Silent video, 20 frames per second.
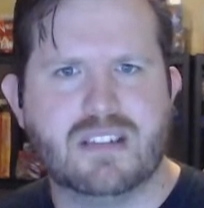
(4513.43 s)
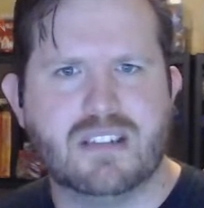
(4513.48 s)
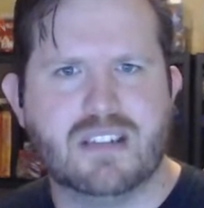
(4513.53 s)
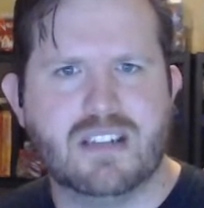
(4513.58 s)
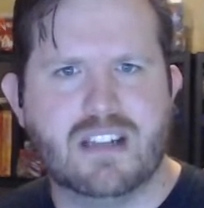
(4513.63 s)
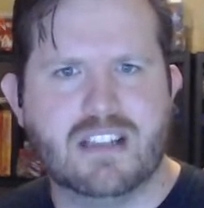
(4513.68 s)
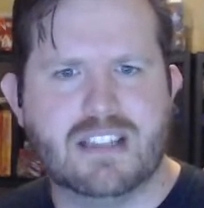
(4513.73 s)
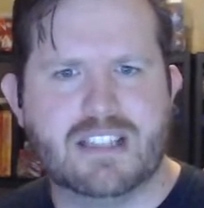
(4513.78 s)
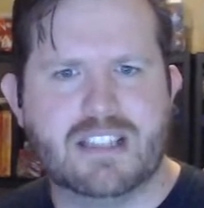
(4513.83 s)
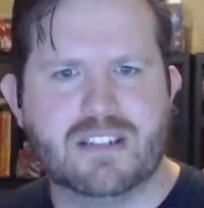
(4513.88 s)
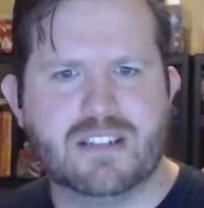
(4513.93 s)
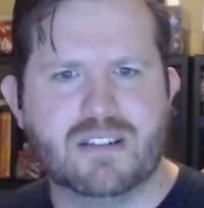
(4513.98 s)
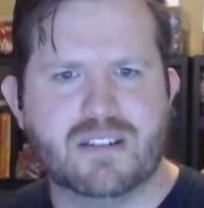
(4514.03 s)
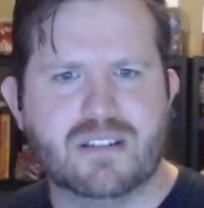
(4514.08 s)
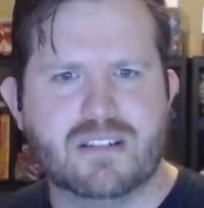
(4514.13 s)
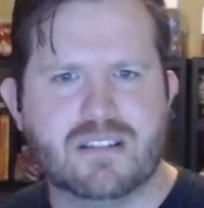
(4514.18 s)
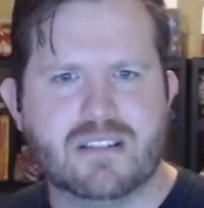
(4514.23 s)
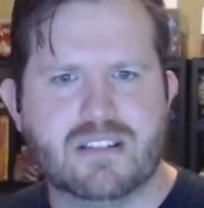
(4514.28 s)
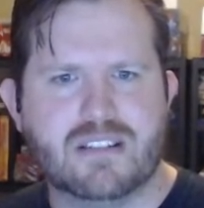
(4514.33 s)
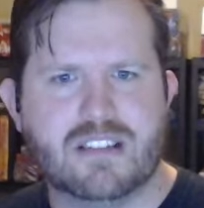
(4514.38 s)

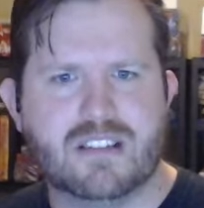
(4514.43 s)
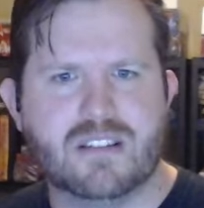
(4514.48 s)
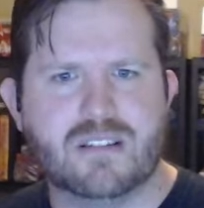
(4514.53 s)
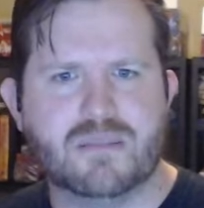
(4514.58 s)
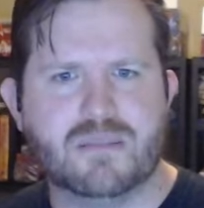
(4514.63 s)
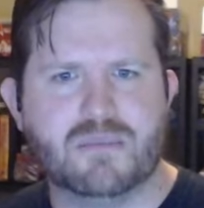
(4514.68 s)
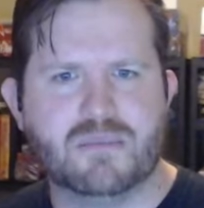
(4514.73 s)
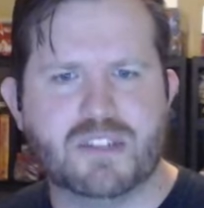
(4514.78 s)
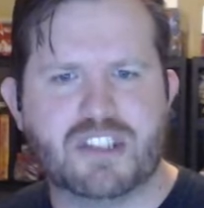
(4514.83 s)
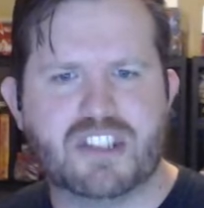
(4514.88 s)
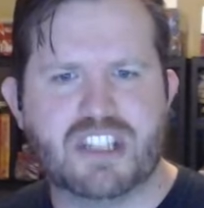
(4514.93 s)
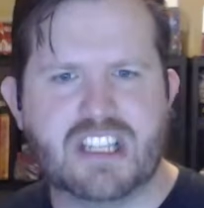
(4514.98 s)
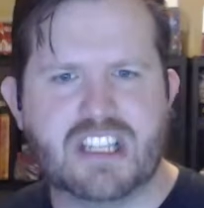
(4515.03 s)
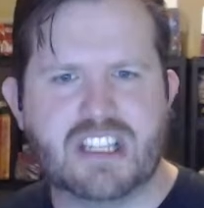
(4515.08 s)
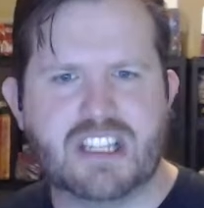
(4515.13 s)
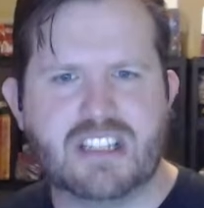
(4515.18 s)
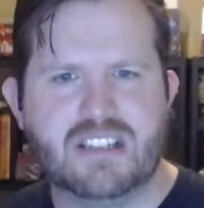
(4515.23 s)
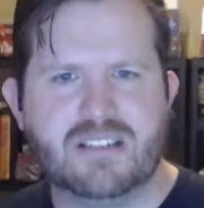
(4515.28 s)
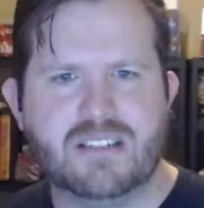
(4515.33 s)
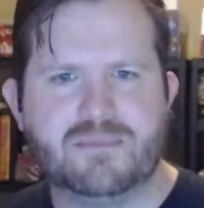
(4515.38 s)
little
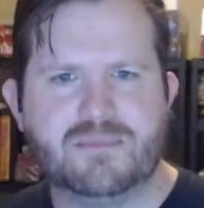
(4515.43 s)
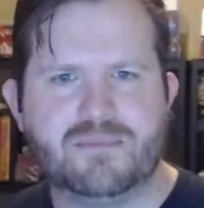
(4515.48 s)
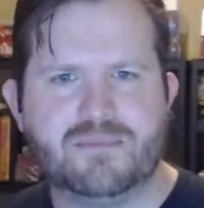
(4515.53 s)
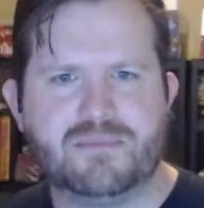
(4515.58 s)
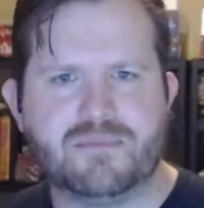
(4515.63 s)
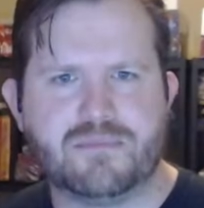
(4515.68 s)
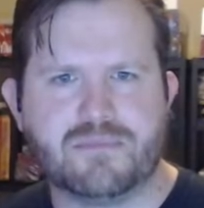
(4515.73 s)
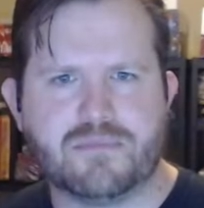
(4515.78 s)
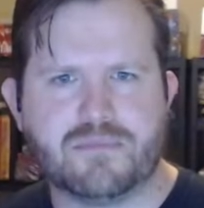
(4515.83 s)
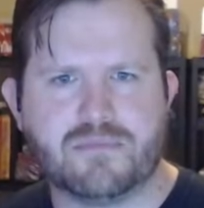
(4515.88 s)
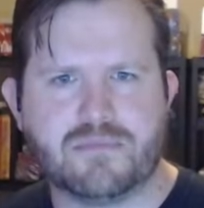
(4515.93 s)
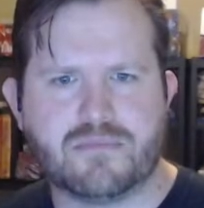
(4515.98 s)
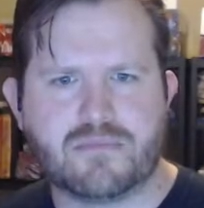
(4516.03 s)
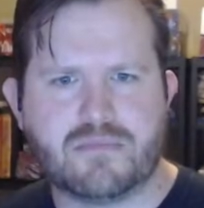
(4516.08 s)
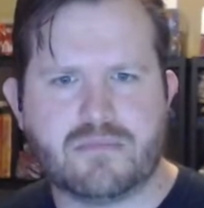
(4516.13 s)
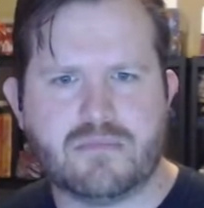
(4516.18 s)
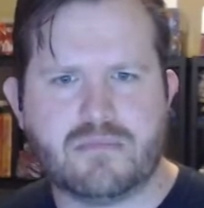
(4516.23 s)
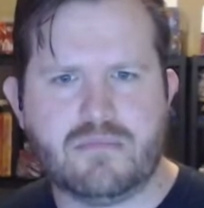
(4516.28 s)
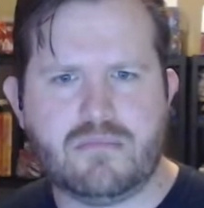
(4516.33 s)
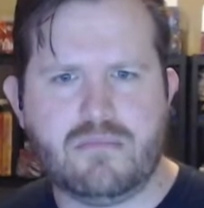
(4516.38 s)
machine
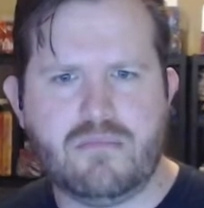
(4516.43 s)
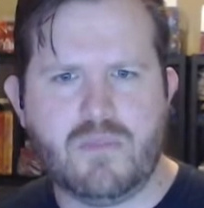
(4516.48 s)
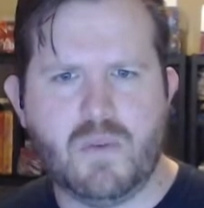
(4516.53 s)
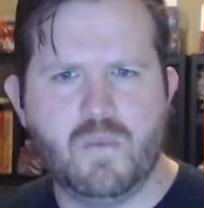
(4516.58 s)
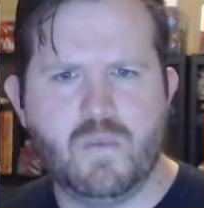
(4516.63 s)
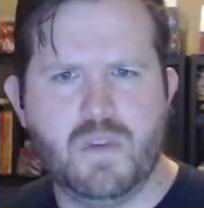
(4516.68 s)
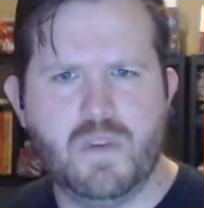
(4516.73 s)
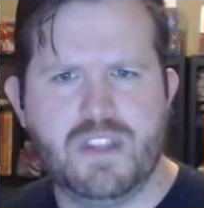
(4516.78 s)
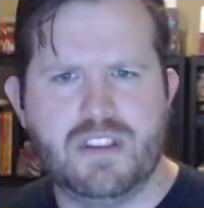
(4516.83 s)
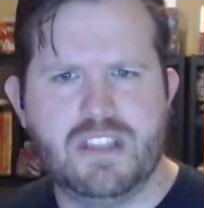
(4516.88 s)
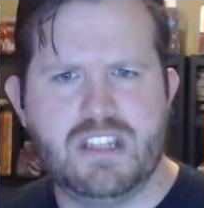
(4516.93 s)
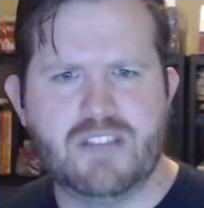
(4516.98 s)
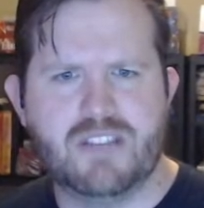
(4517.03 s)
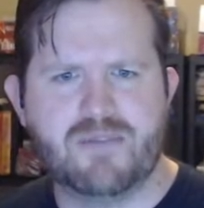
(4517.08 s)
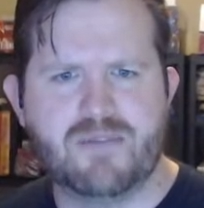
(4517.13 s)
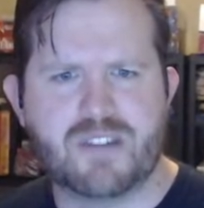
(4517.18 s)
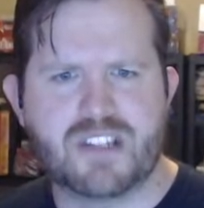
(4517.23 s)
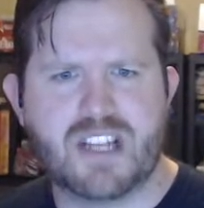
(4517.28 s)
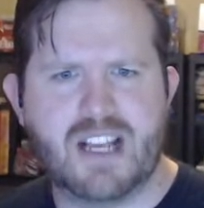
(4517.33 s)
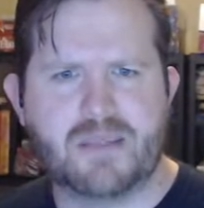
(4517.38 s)
with the
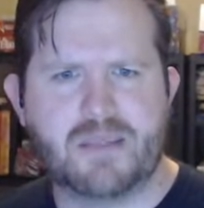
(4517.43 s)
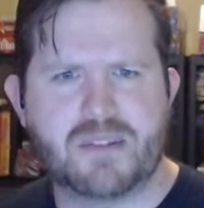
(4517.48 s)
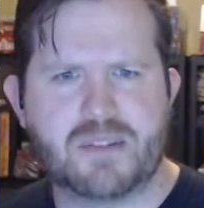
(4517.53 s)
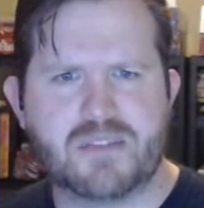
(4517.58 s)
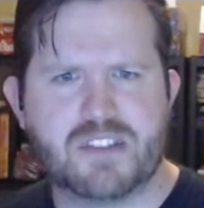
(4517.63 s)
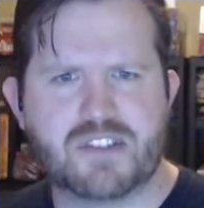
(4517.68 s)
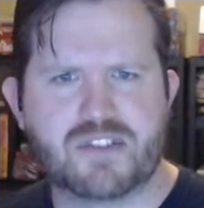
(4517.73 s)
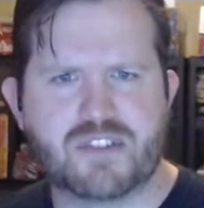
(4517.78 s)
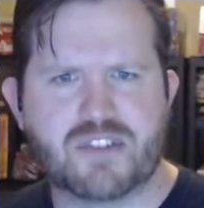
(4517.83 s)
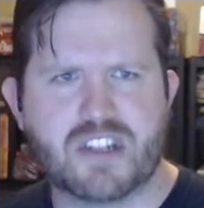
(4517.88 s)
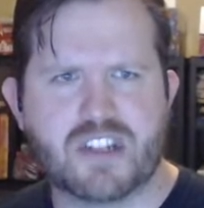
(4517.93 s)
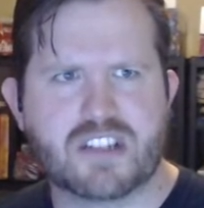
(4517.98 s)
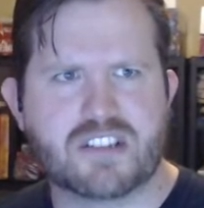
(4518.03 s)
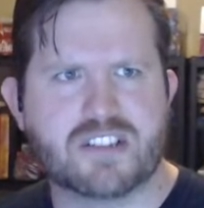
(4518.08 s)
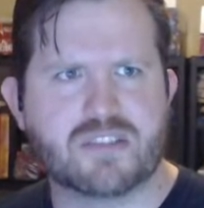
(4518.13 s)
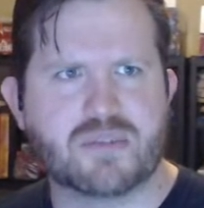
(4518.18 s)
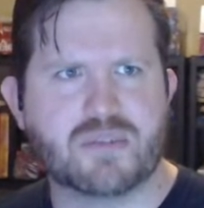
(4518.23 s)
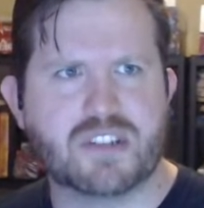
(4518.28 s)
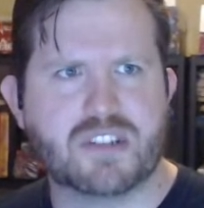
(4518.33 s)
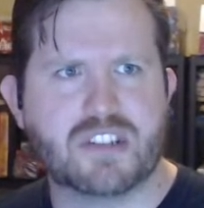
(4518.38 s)
different types of
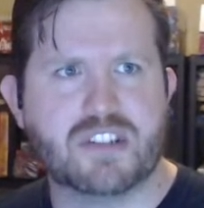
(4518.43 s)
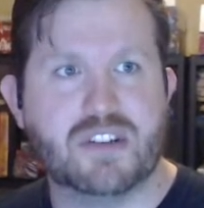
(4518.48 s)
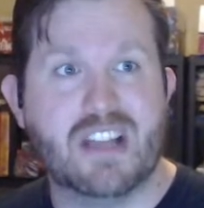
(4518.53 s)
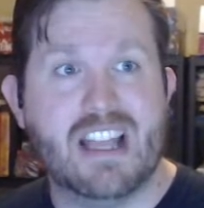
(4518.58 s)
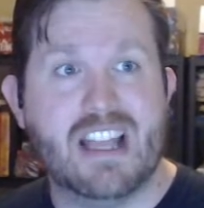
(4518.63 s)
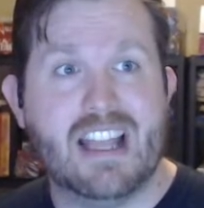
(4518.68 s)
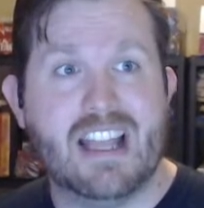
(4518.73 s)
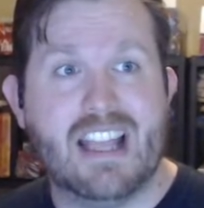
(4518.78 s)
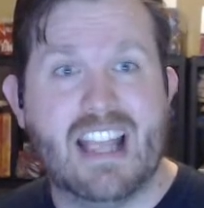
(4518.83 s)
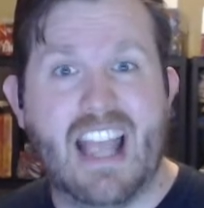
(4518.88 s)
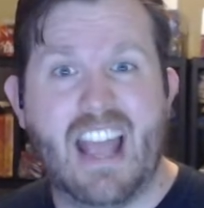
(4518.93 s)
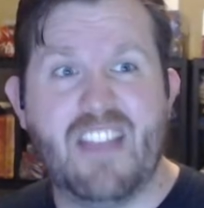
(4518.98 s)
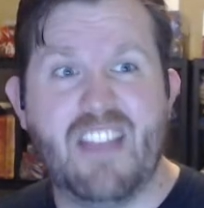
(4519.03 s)
instructions, what you can do. And